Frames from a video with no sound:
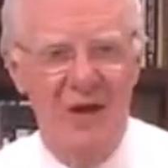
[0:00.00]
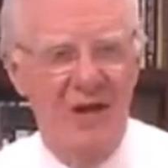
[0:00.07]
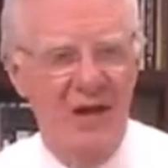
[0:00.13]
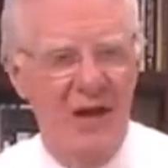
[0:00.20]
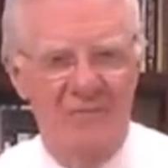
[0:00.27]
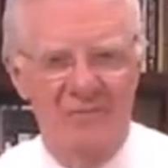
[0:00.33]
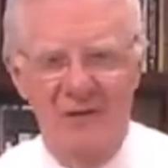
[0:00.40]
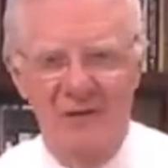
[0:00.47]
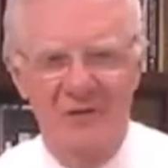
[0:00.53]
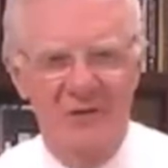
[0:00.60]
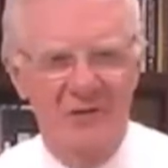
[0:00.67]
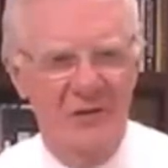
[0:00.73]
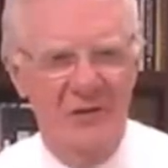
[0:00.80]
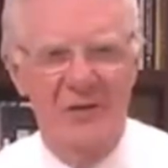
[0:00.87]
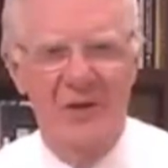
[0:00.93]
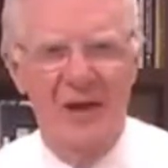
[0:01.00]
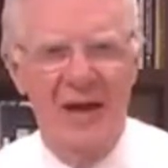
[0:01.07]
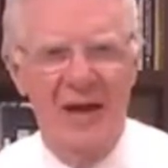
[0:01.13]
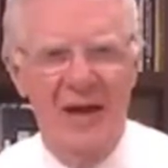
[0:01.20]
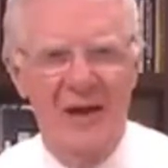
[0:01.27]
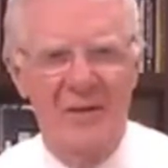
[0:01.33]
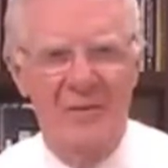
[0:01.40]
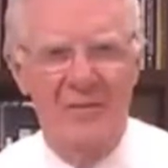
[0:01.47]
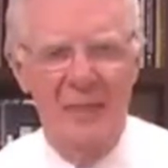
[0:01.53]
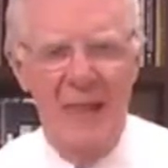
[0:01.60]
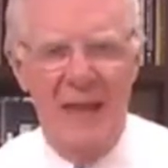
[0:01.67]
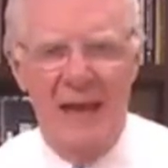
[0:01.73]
All you have to do is learn how.